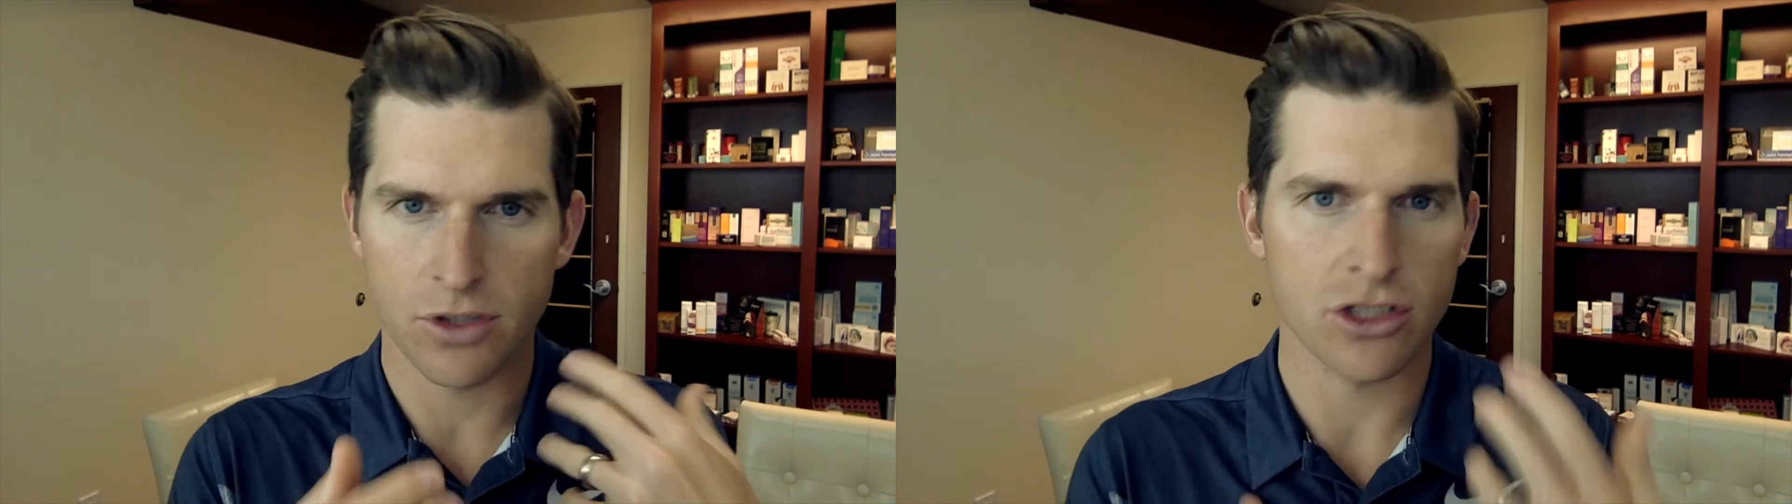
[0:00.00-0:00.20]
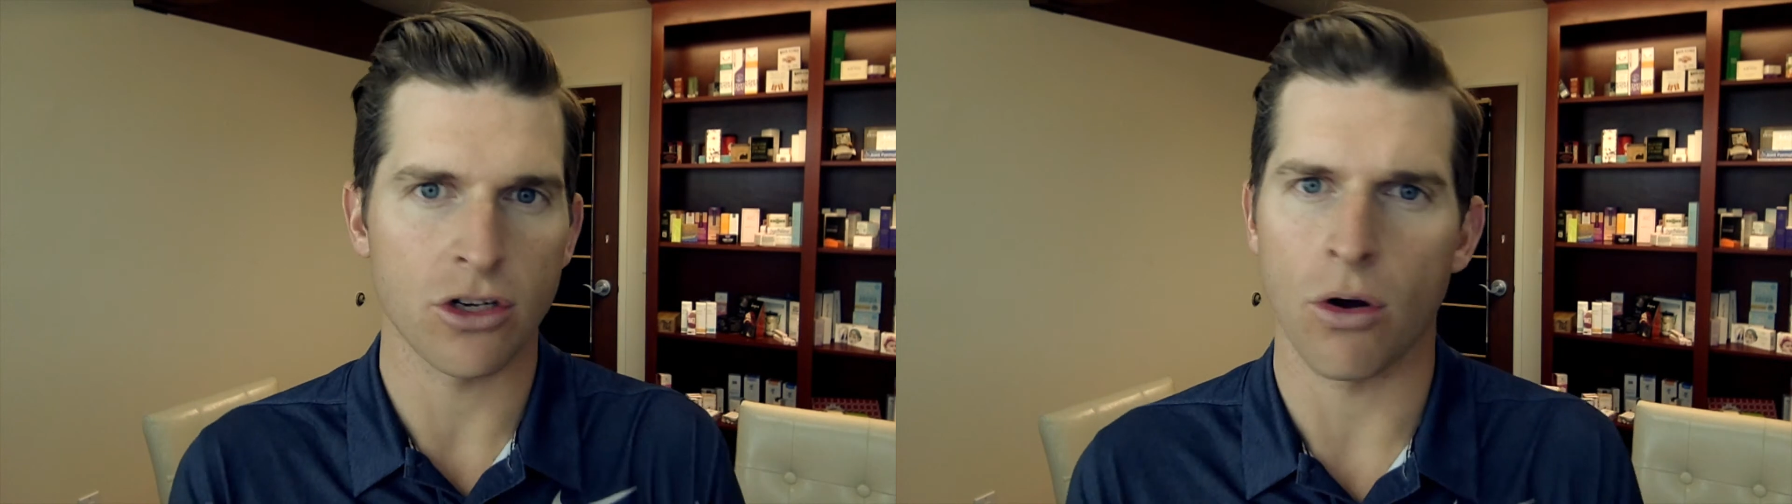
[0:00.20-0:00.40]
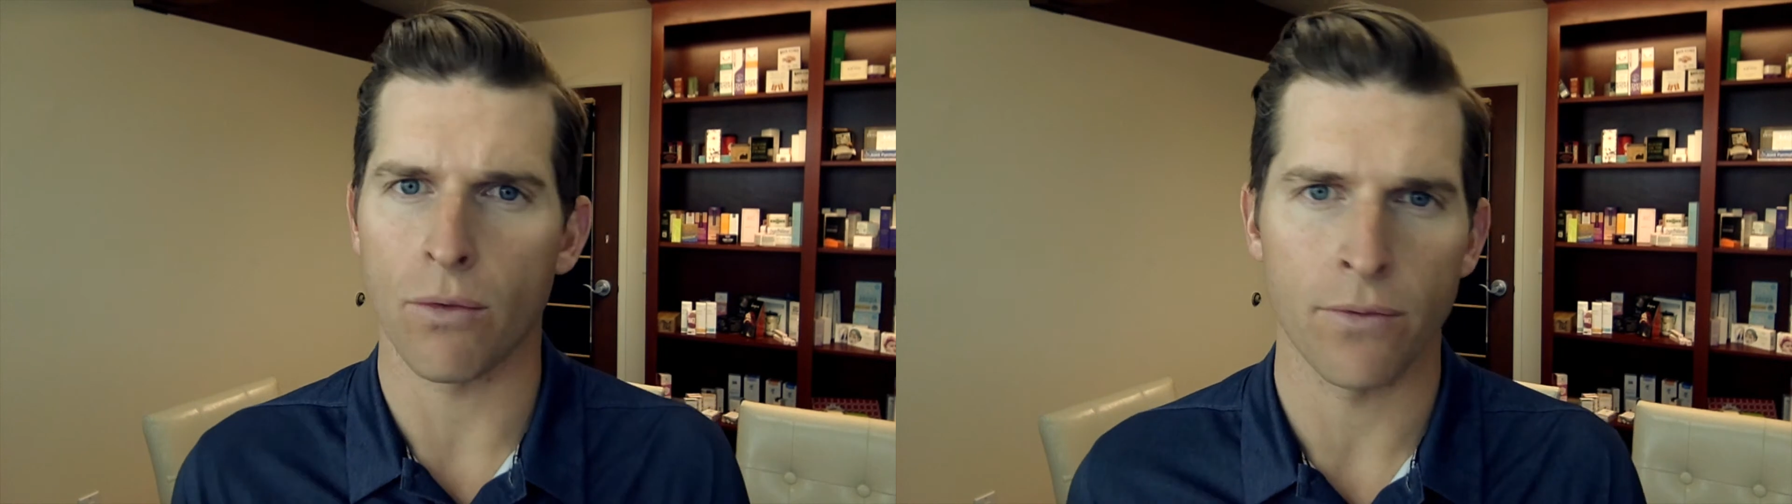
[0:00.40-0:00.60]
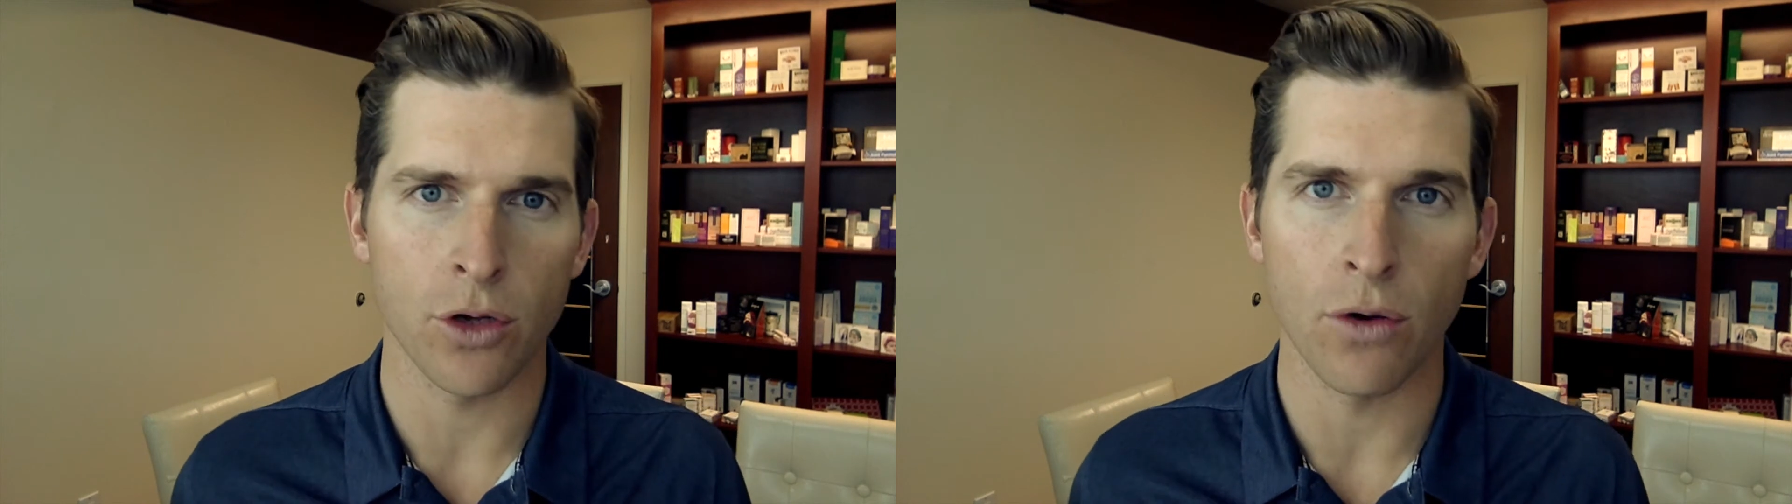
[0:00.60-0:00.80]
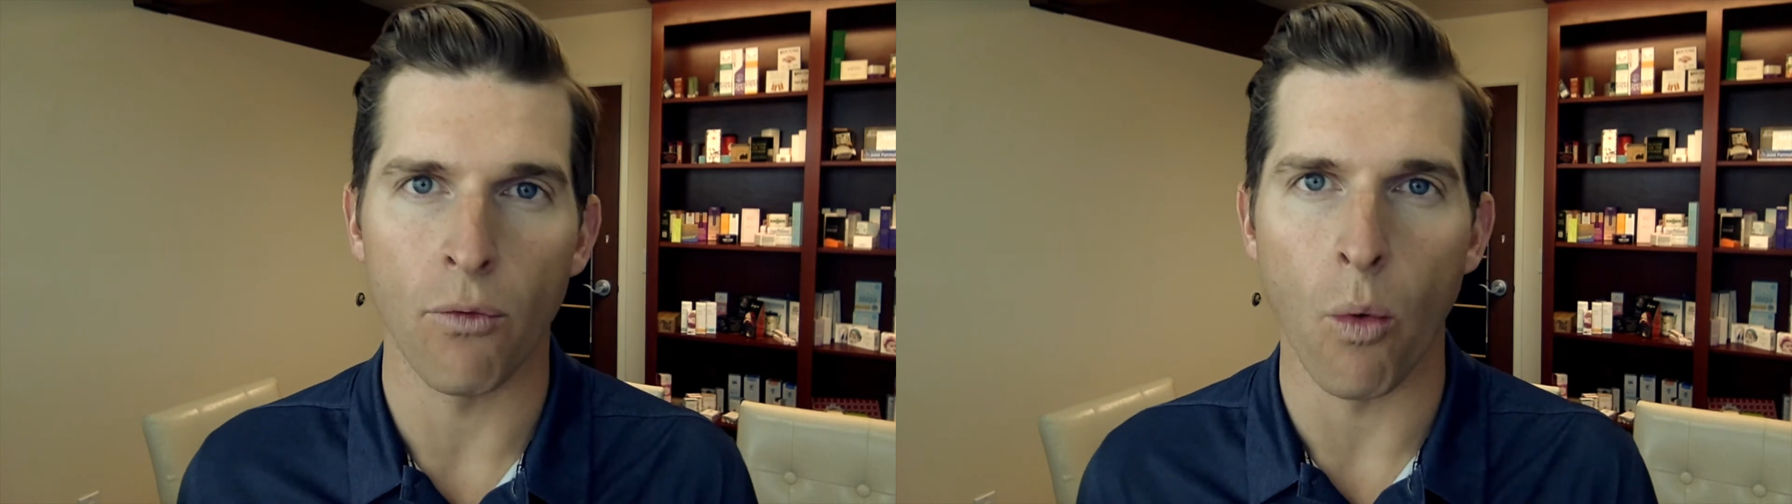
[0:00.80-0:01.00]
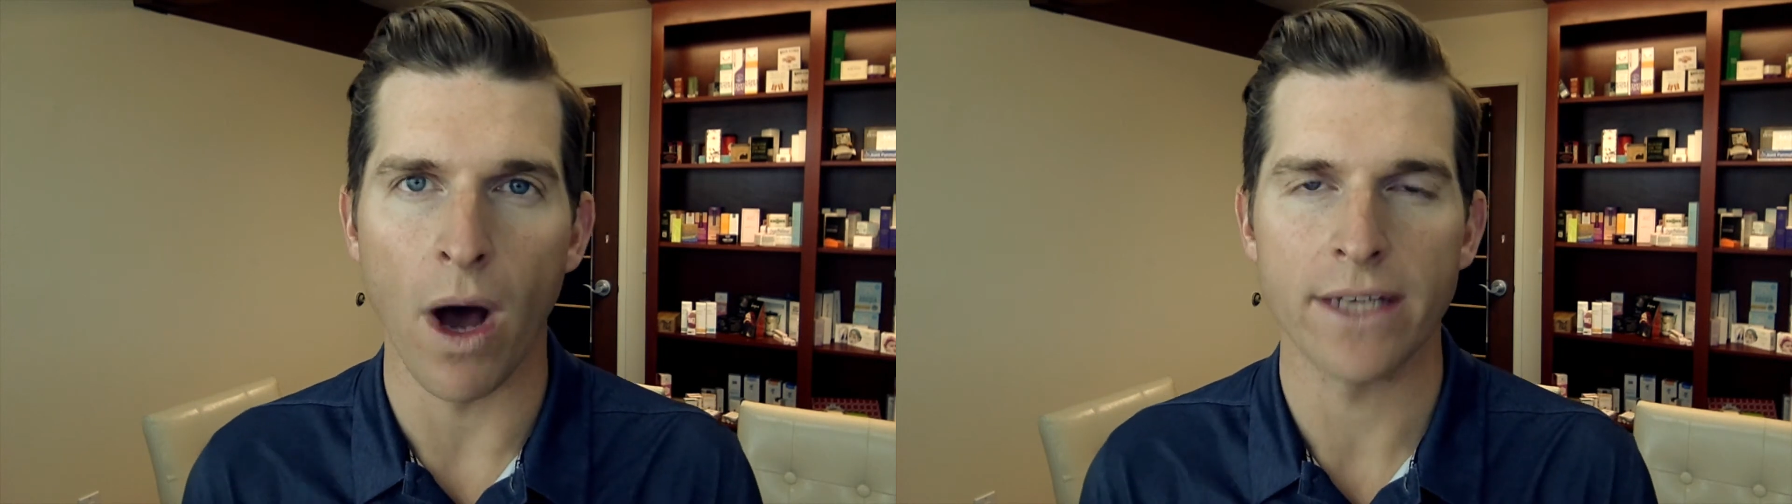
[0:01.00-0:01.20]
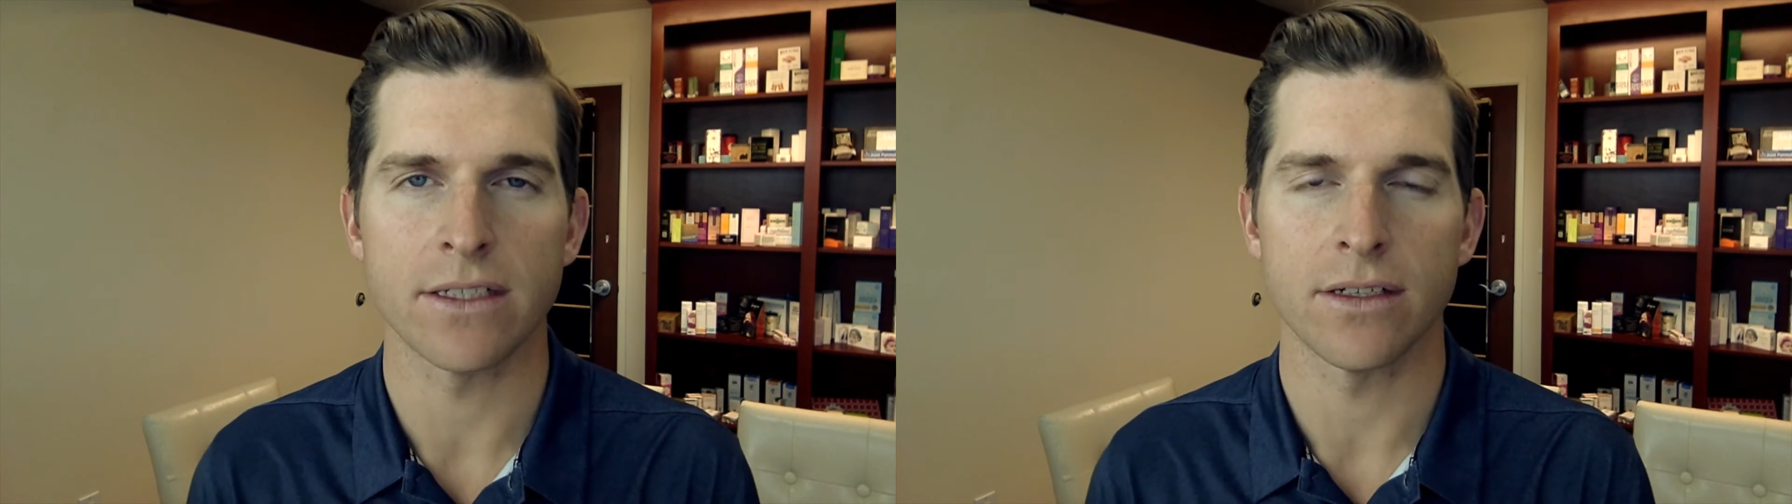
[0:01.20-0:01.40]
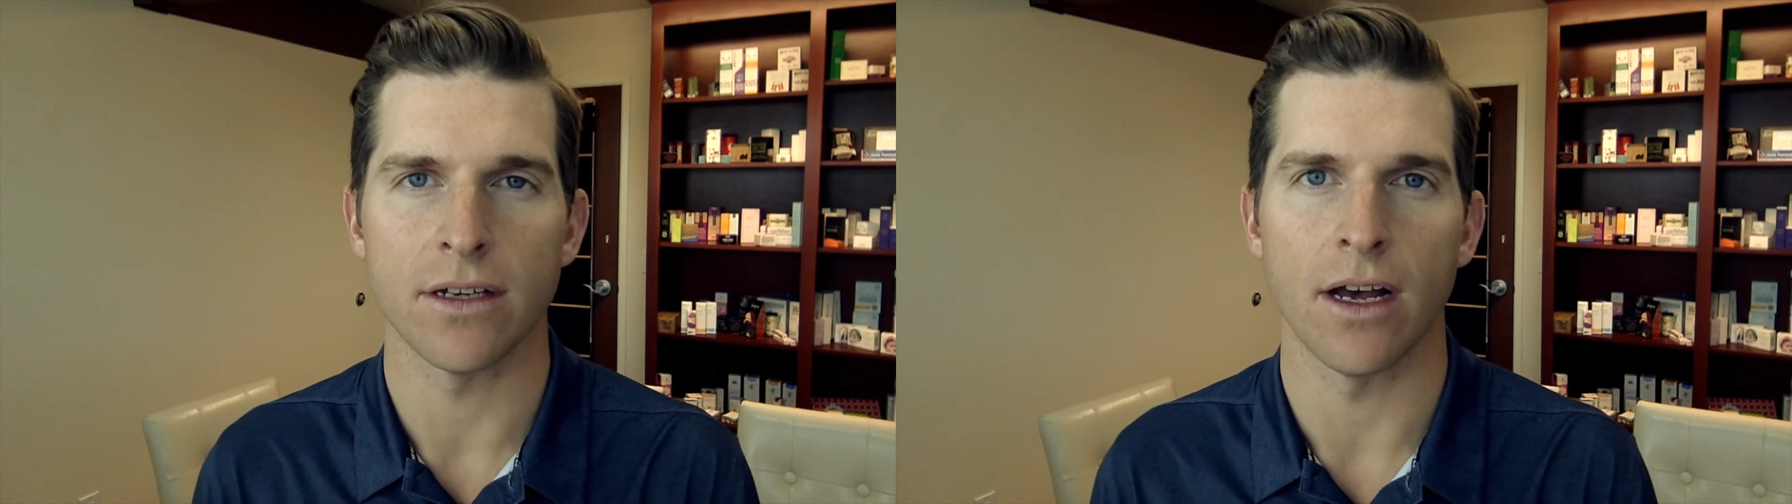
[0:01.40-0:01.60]
just an overview of
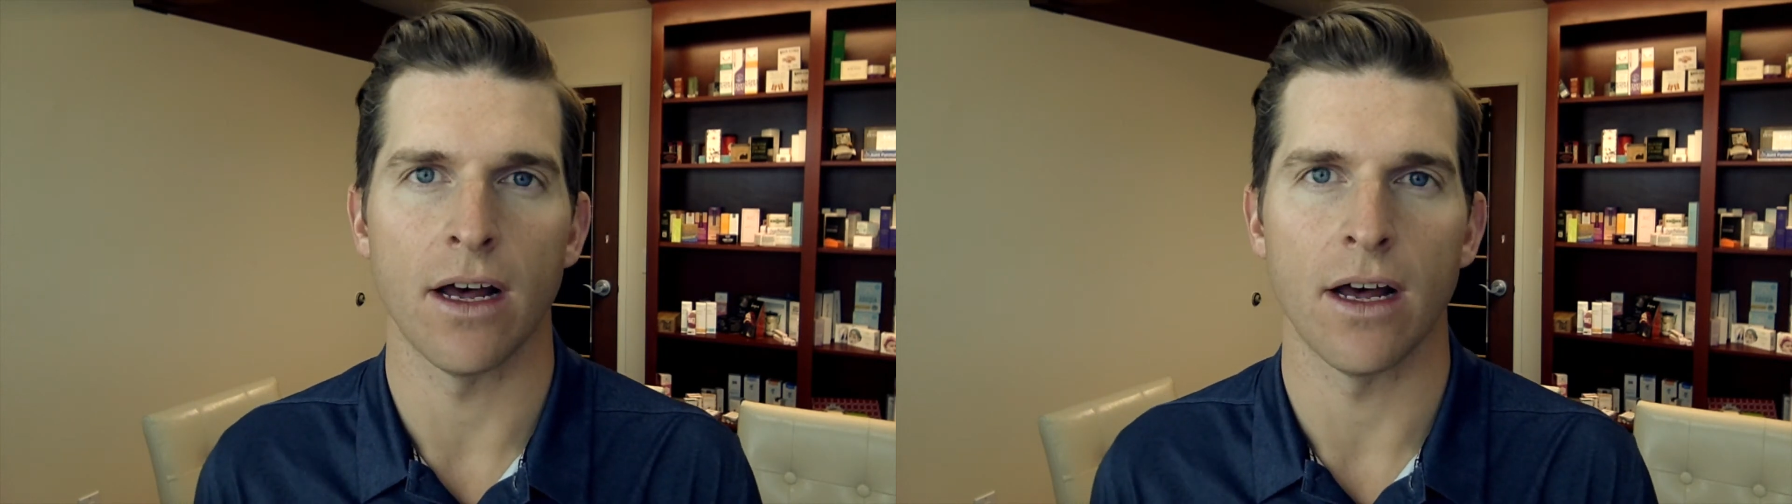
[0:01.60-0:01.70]
what